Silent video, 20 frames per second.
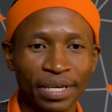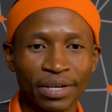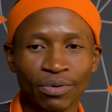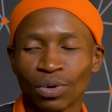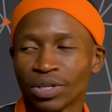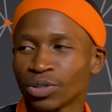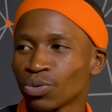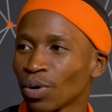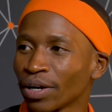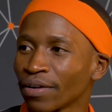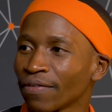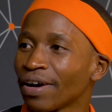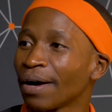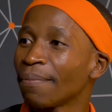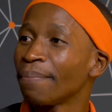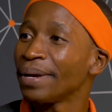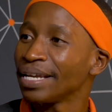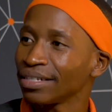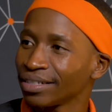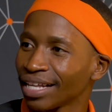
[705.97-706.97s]
He was one of
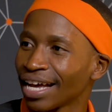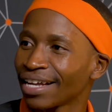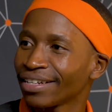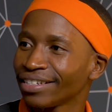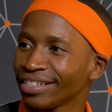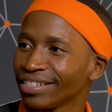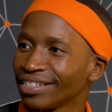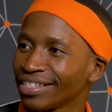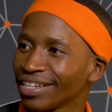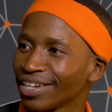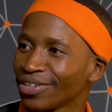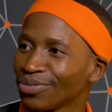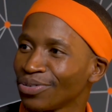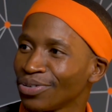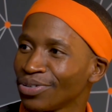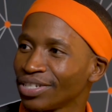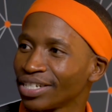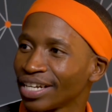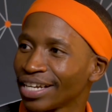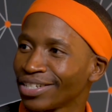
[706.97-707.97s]
our best athletes here
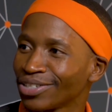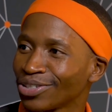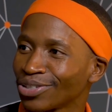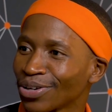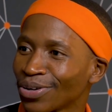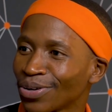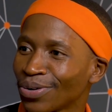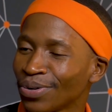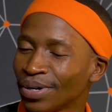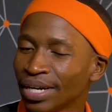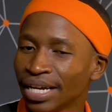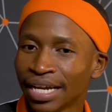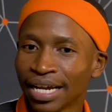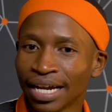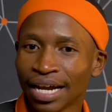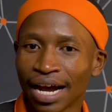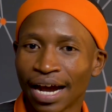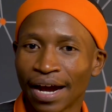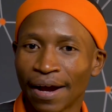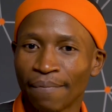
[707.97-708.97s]
yeah. at UJ. So
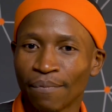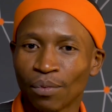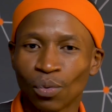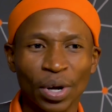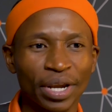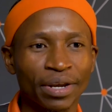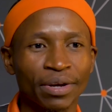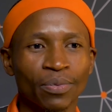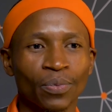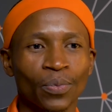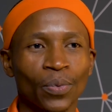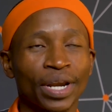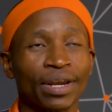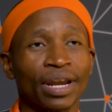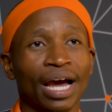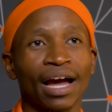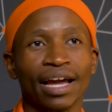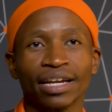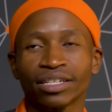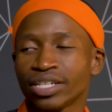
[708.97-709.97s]
um, when
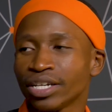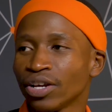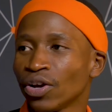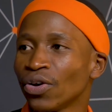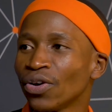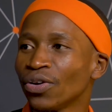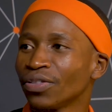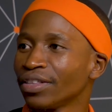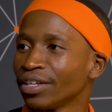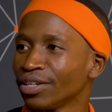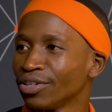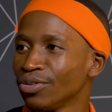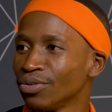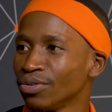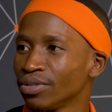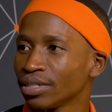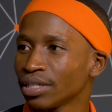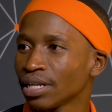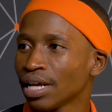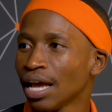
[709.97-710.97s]
when I actually heard the
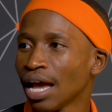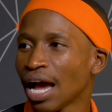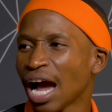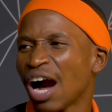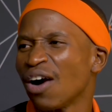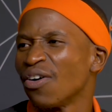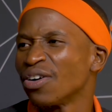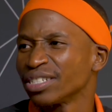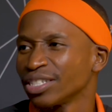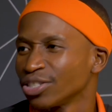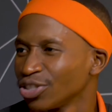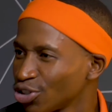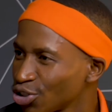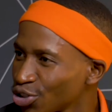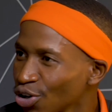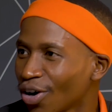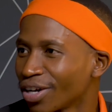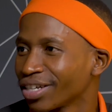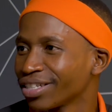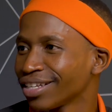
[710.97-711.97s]
news, I wasn't
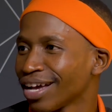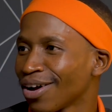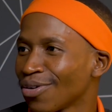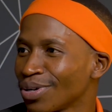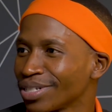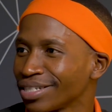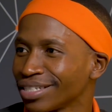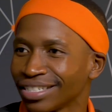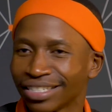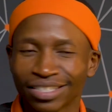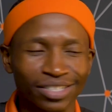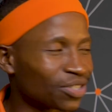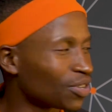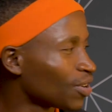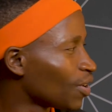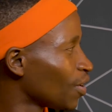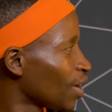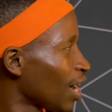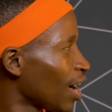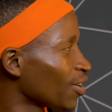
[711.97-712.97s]
shocked. I wasn't, mm. you
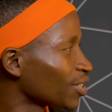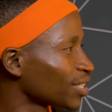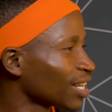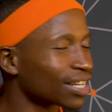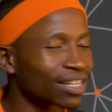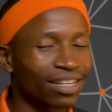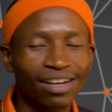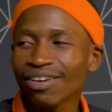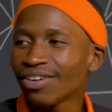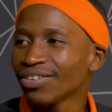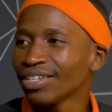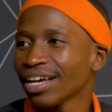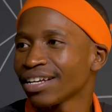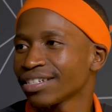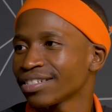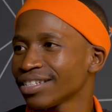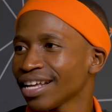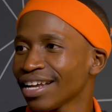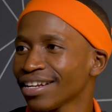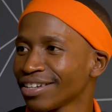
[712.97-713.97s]
know, I was like, oh yeah,
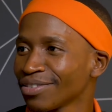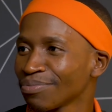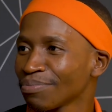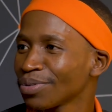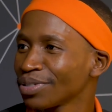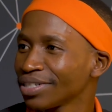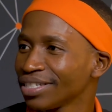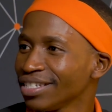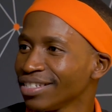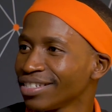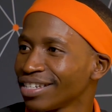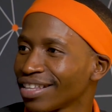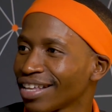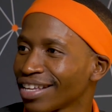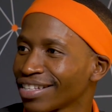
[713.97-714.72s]
standard procedure.